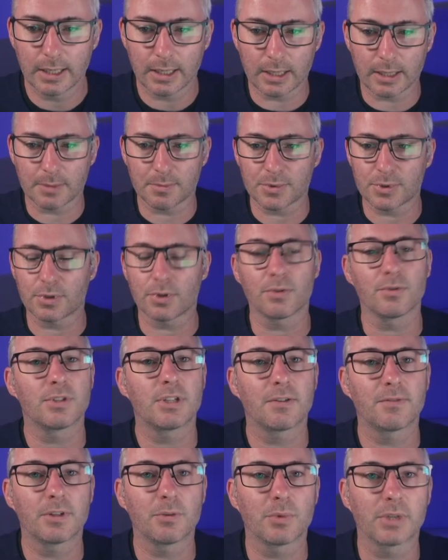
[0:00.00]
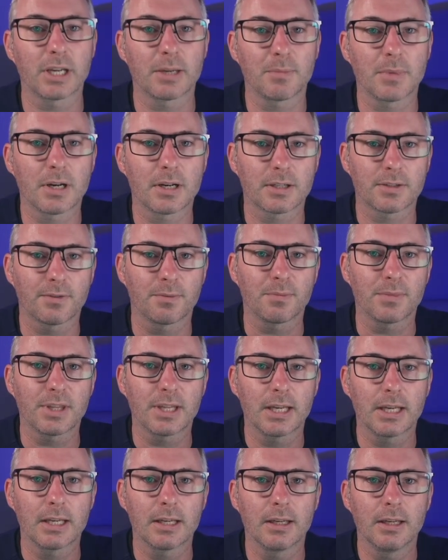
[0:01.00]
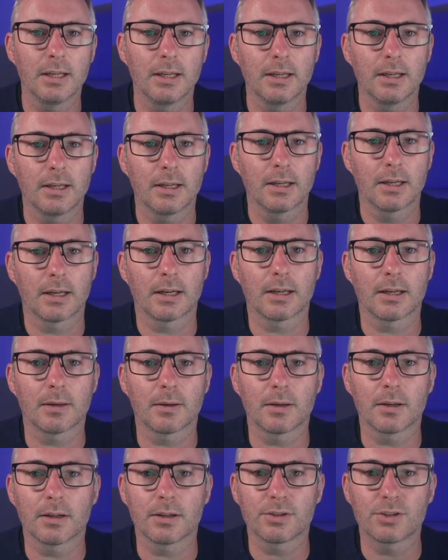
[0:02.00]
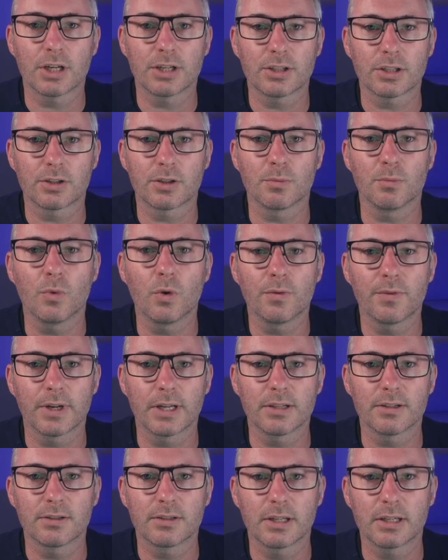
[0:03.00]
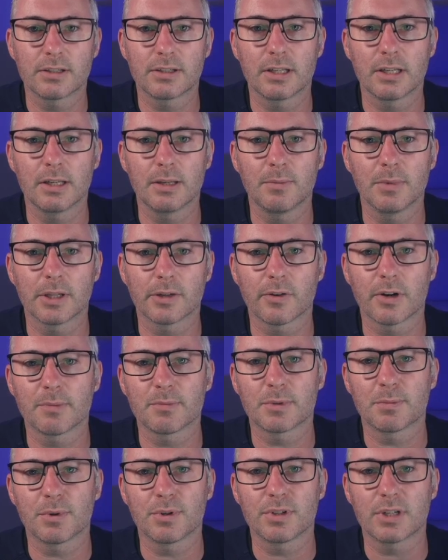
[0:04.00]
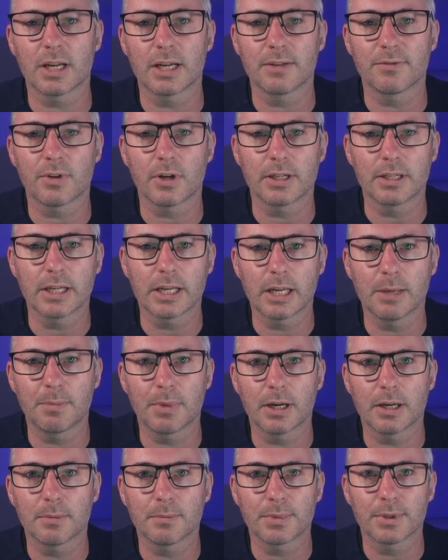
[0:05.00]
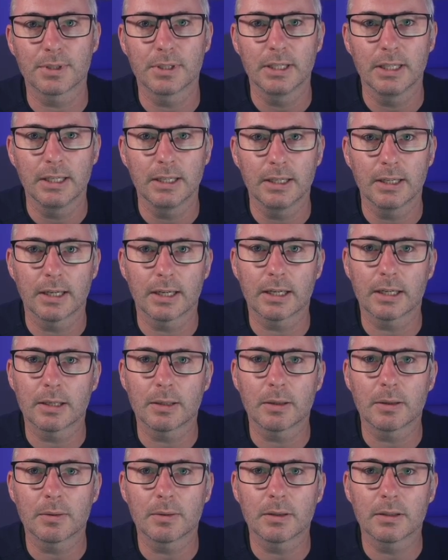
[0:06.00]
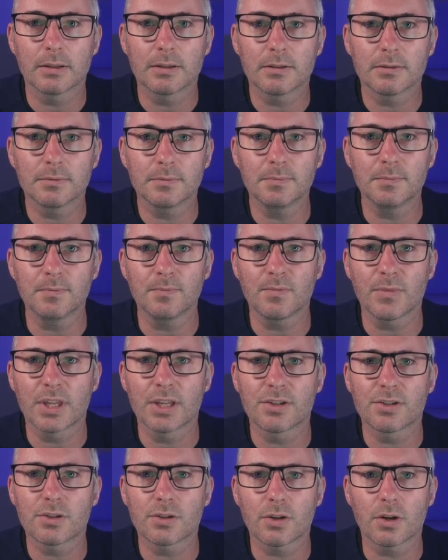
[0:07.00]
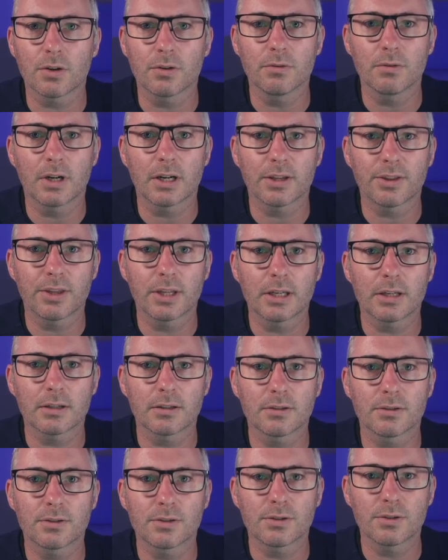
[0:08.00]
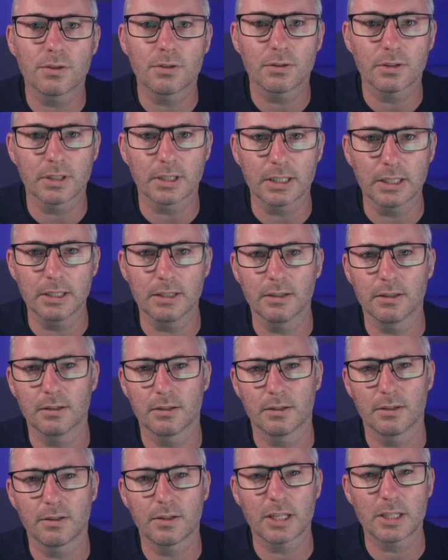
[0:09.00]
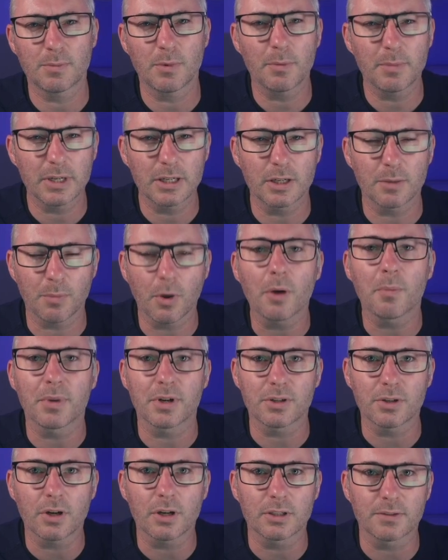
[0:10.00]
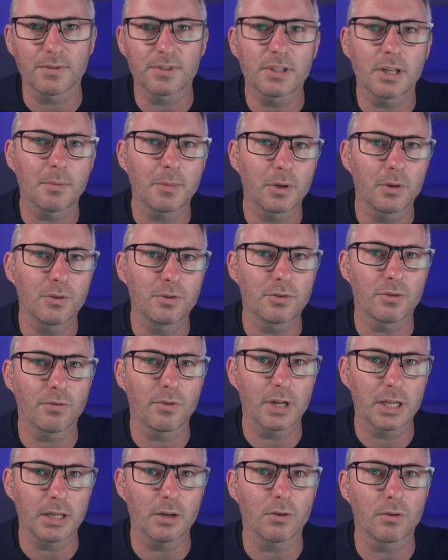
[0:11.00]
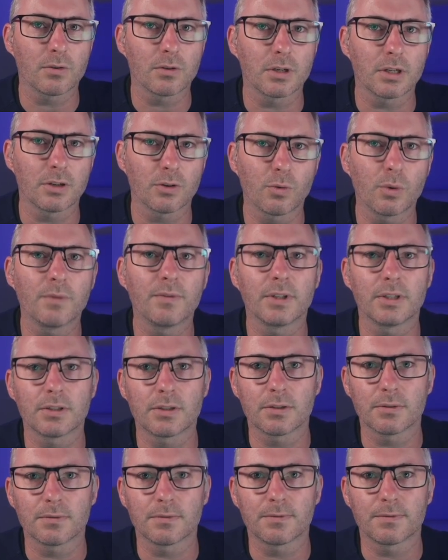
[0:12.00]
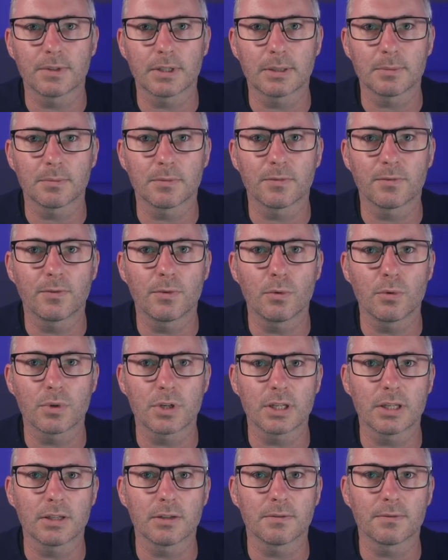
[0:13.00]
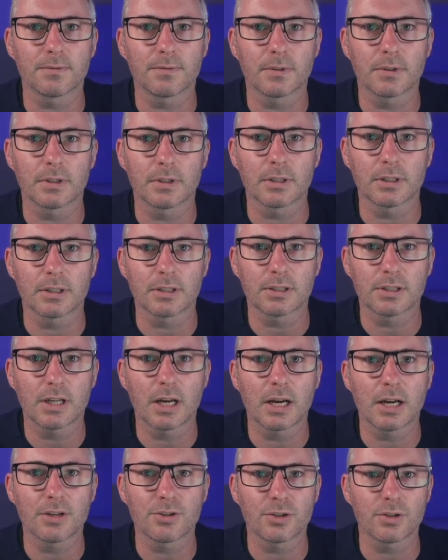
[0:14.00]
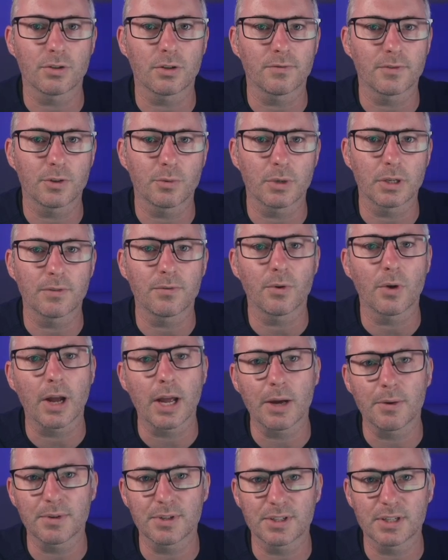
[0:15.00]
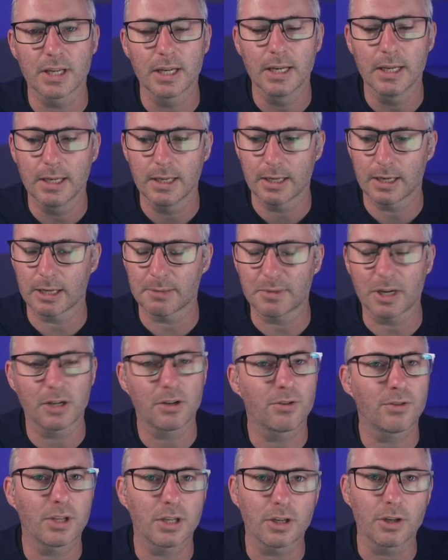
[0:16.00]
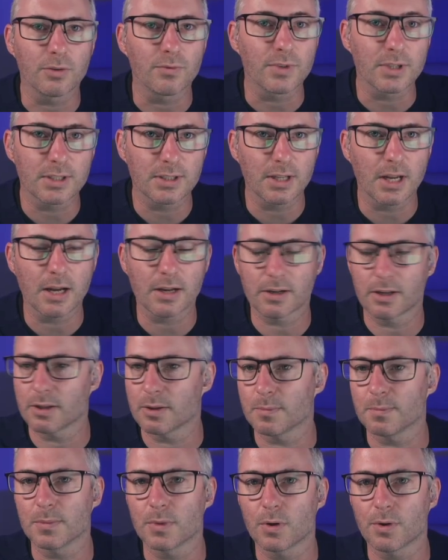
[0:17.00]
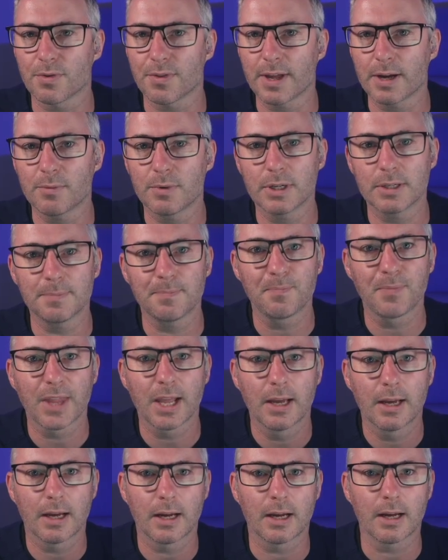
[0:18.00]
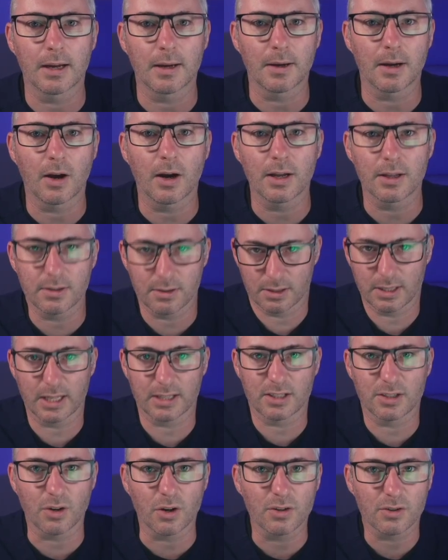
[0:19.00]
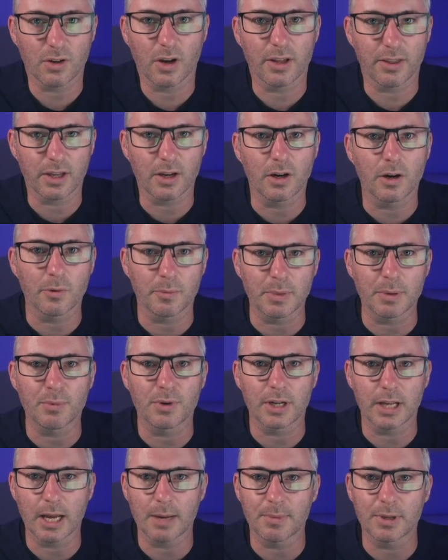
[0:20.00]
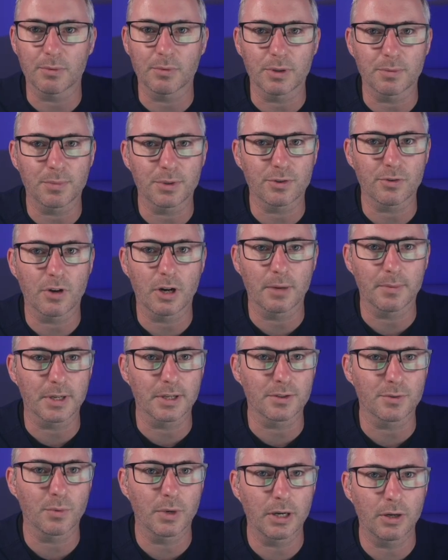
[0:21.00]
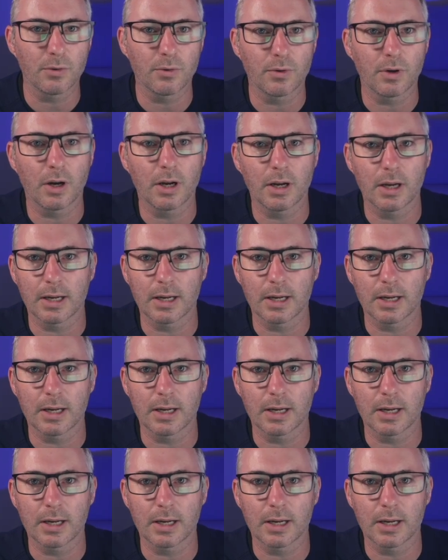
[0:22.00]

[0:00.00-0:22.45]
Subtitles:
So definitely would get marks from there. Changing to morphine, 60 milligrams per day via Nicky pump. So I think certainly that's probably an appropriate dose for someone who's already on an equivalent of 40 of Targin over 24 hours. I don't think you'd risk narking them on that one. That's a dose I think I would be pretty happy with prescribing as well.